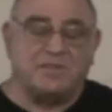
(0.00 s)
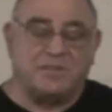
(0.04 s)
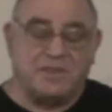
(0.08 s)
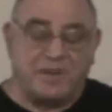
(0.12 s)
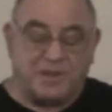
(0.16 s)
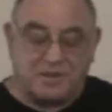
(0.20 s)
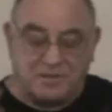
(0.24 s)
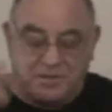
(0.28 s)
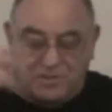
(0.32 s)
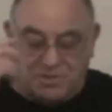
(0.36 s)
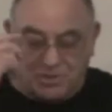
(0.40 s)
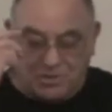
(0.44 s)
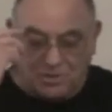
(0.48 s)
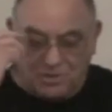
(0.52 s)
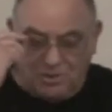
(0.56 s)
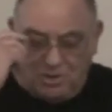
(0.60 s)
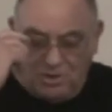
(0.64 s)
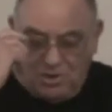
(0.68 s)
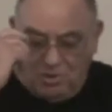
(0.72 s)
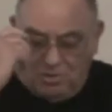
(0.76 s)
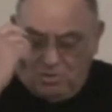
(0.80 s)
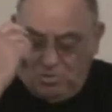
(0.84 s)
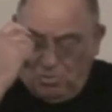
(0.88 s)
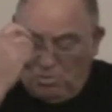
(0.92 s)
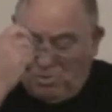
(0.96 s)
that
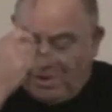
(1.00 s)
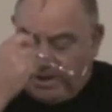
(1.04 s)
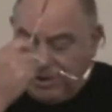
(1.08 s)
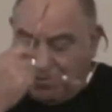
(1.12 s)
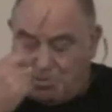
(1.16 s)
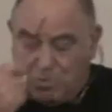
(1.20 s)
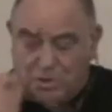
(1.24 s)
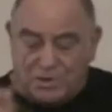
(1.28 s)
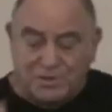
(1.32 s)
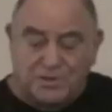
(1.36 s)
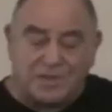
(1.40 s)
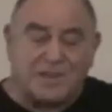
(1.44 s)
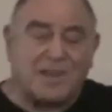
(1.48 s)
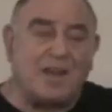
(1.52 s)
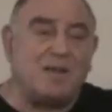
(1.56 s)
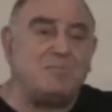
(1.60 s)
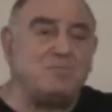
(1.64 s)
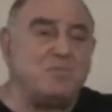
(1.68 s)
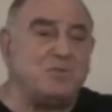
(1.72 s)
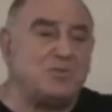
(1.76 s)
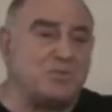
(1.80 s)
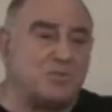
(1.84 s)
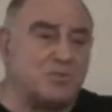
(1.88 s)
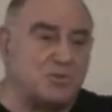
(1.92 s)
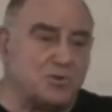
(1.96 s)
we would
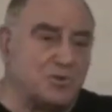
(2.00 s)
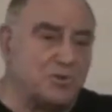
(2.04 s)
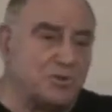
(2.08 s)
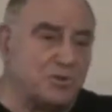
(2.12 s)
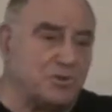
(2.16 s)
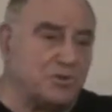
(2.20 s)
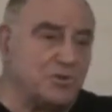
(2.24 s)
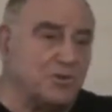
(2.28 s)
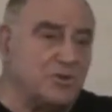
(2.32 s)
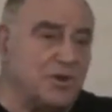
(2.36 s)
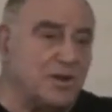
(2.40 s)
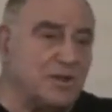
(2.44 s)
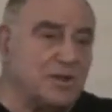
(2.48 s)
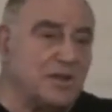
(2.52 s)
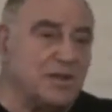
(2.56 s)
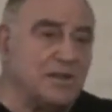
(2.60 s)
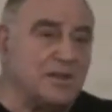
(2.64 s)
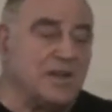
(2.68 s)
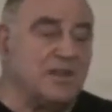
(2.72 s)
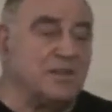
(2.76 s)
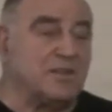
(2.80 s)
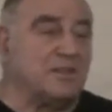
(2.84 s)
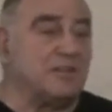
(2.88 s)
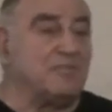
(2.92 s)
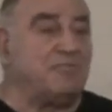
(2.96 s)
come through
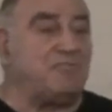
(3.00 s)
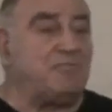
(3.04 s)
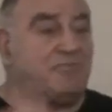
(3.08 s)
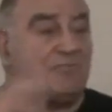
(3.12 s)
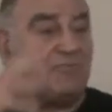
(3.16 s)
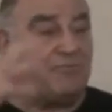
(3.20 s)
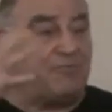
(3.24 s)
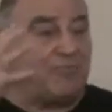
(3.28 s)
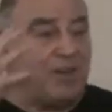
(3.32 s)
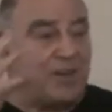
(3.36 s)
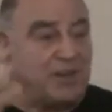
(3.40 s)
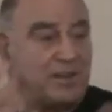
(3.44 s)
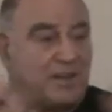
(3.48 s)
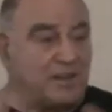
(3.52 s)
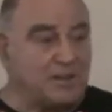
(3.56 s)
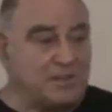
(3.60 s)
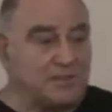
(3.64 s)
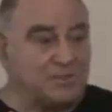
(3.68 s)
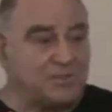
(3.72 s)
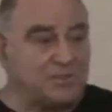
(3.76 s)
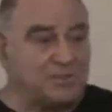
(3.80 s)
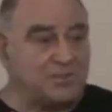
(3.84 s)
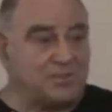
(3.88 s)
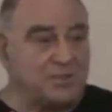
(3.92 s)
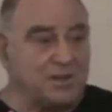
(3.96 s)
the
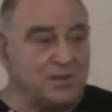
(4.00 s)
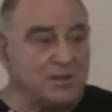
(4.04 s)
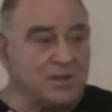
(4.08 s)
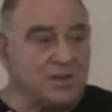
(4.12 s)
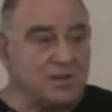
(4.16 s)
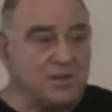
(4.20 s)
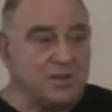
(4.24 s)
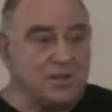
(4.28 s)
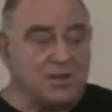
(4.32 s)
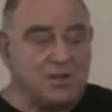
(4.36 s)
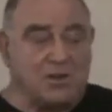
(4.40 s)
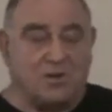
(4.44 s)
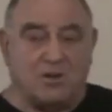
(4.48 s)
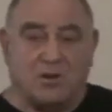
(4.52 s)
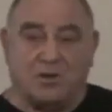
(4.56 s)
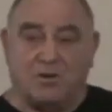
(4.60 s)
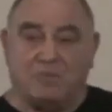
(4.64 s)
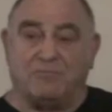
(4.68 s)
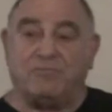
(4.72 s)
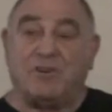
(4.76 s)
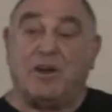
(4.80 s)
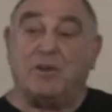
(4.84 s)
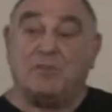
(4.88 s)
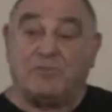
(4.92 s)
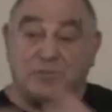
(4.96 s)
phase
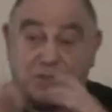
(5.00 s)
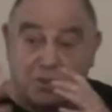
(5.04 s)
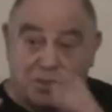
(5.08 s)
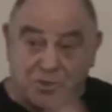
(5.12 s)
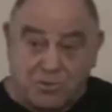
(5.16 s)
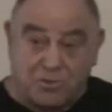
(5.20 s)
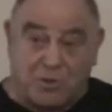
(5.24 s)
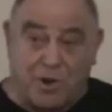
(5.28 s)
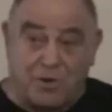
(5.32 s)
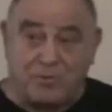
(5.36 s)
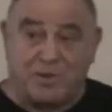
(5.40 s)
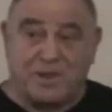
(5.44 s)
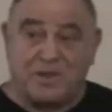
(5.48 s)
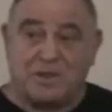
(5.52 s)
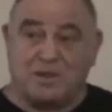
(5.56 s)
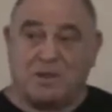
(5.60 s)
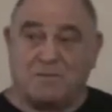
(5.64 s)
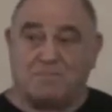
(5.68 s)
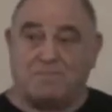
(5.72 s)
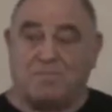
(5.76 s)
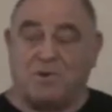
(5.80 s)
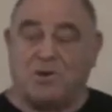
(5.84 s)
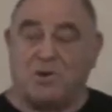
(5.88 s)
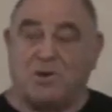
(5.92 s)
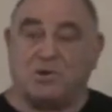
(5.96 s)
of overthrowing
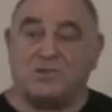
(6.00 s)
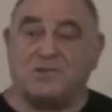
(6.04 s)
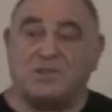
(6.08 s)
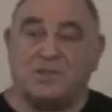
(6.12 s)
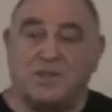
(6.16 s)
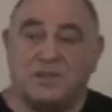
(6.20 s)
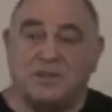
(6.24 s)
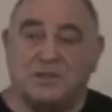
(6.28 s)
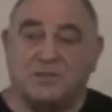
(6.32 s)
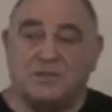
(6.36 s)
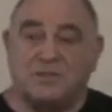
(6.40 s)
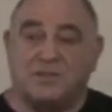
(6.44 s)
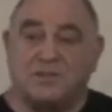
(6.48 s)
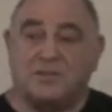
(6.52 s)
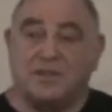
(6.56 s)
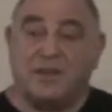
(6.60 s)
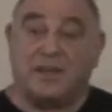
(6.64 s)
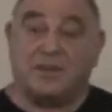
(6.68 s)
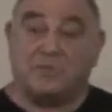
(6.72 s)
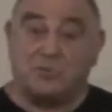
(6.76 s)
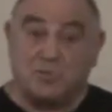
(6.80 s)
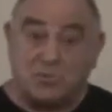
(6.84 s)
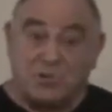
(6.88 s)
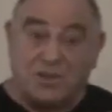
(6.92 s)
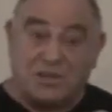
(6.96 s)
apartheid
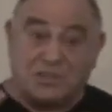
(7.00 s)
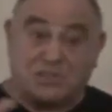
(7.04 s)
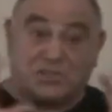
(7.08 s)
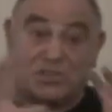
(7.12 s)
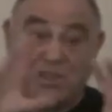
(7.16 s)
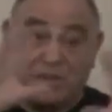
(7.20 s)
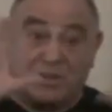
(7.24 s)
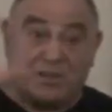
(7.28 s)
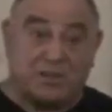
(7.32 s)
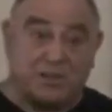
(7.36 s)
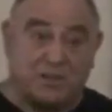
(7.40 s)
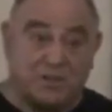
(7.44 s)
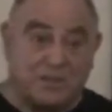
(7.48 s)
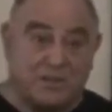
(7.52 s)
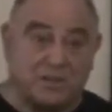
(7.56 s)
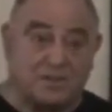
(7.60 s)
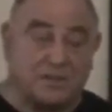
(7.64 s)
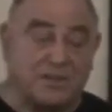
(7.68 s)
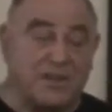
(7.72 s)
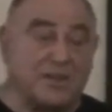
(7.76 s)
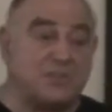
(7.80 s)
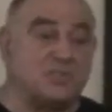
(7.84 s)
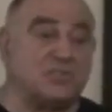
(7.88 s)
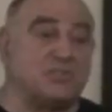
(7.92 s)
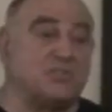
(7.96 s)
and reaching
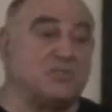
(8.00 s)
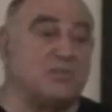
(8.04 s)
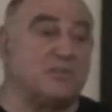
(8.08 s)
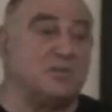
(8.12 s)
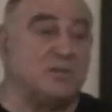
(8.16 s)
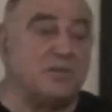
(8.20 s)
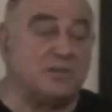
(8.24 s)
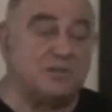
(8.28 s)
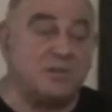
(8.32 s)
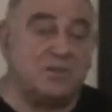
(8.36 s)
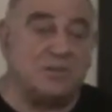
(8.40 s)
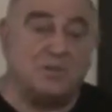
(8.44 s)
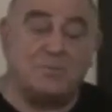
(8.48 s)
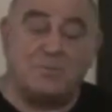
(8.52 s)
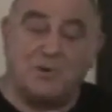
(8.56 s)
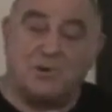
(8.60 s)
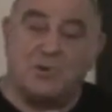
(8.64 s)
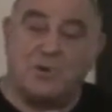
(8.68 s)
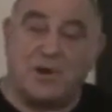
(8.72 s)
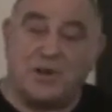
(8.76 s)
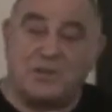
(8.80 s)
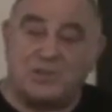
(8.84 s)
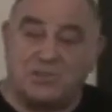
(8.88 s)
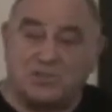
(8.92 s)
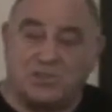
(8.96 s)
national
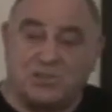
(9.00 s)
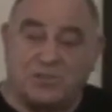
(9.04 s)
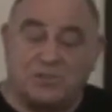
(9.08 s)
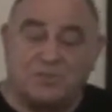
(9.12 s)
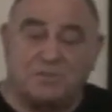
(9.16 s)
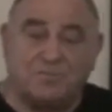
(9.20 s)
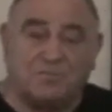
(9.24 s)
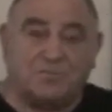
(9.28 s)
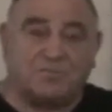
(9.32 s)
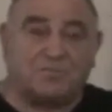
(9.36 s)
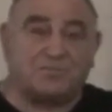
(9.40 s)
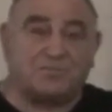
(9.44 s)
liberation